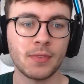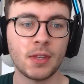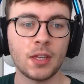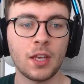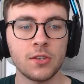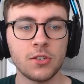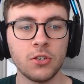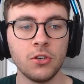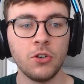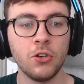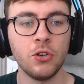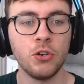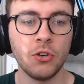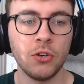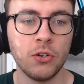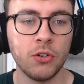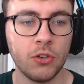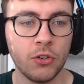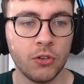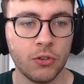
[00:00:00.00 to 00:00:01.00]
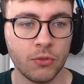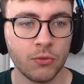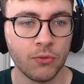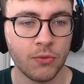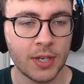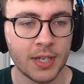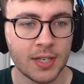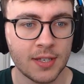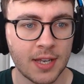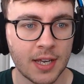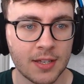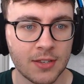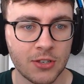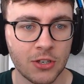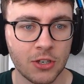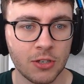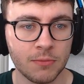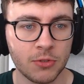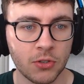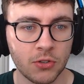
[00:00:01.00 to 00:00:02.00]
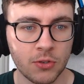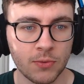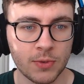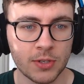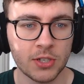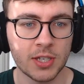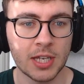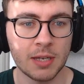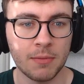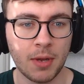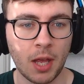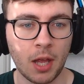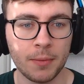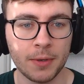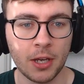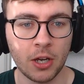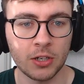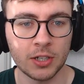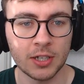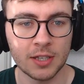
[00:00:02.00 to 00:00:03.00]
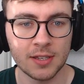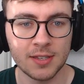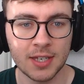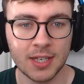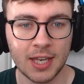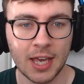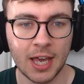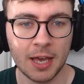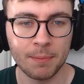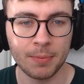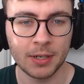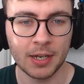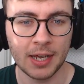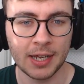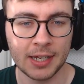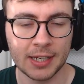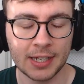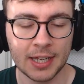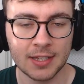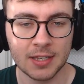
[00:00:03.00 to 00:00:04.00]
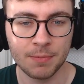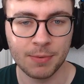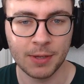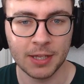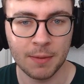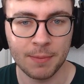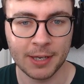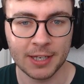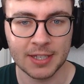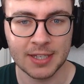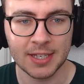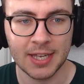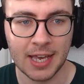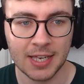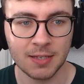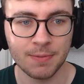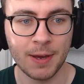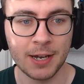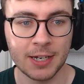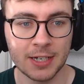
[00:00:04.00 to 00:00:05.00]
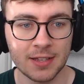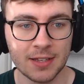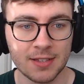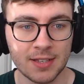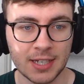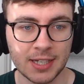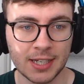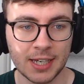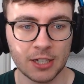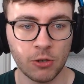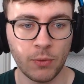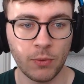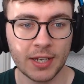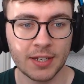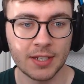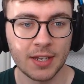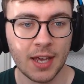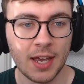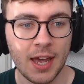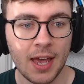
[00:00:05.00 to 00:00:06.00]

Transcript: So Reese said to him, don't know which team I'll be on and see yet, but I get to play the biggest yes man in the scene. Cannot wait.